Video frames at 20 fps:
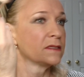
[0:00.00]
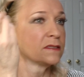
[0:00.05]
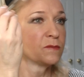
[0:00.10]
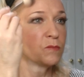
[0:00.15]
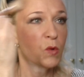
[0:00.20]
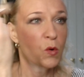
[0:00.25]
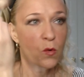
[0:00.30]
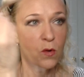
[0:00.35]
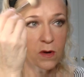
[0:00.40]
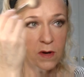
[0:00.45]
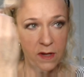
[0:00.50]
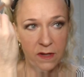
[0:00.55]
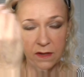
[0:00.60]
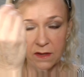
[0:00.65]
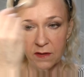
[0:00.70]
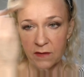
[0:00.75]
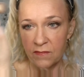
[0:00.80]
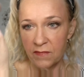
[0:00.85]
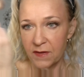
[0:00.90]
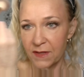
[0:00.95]
is more
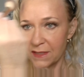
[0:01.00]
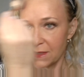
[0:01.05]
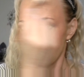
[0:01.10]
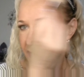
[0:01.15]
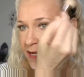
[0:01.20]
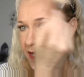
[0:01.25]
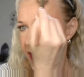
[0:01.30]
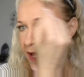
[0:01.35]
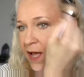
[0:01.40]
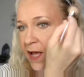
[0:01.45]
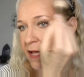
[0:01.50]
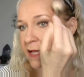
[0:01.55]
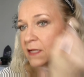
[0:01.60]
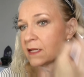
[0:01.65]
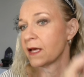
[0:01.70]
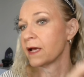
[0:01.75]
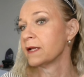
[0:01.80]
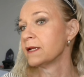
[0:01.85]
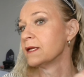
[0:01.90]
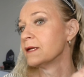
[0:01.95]
of like a
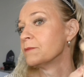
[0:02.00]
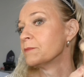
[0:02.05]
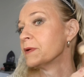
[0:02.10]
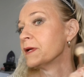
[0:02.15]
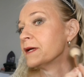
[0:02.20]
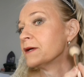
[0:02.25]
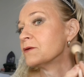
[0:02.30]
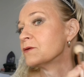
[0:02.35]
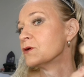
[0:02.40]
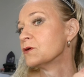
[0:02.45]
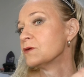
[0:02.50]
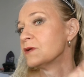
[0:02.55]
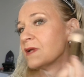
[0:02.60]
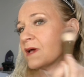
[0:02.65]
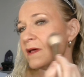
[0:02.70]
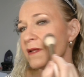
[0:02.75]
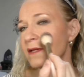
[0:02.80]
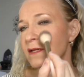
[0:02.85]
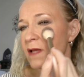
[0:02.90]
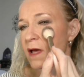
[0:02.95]
highlighting powder.
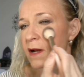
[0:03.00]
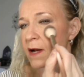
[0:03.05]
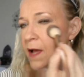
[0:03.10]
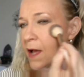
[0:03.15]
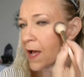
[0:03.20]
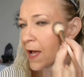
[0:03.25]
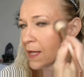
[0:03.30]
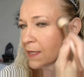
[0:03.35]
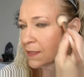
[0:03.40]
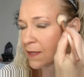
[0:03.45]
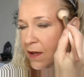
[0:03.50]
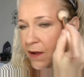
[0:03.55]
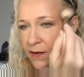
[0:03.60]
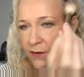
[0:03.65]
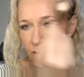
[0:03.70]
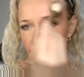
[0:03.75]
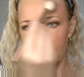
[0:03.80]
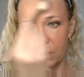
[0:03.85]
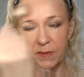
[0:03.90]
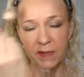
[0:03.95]
Not a
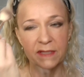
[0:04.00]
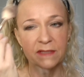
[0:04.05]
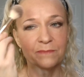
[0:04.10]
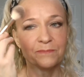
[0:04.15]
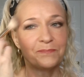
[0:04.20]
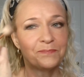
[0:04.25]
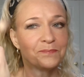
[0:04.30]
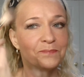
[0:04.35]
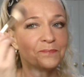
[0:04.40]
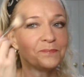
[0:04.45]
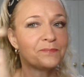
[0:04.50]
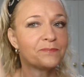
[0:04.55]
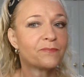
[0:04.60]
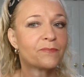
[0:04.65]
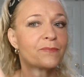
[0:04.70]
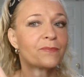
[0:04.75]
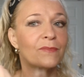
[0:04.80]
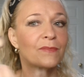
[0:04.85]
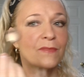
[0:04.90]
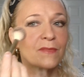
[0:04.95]
highlighter, but
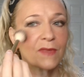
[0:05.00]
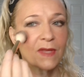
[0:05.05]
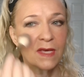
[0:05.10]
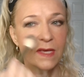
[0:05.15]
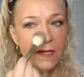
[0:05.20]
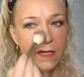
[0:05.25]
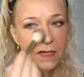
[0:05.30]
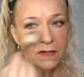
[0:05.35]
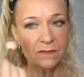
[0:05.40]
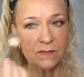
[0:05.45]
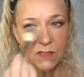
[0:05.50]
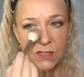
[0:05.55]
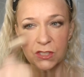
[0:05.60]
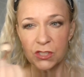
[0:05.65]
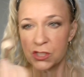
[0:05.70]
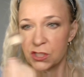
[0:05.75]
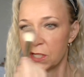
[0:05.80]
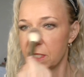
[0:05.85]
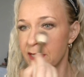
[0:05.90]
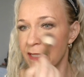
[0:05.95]
it gives
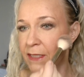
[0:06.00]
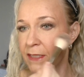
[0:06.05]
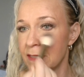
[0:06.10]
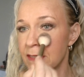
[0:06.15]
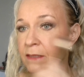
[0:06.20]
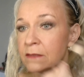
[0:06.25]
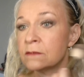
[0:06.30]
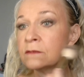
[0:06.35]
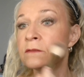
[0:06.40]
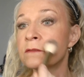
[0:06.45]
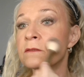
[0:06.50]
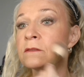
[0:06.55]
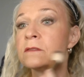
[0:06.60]
a sheen.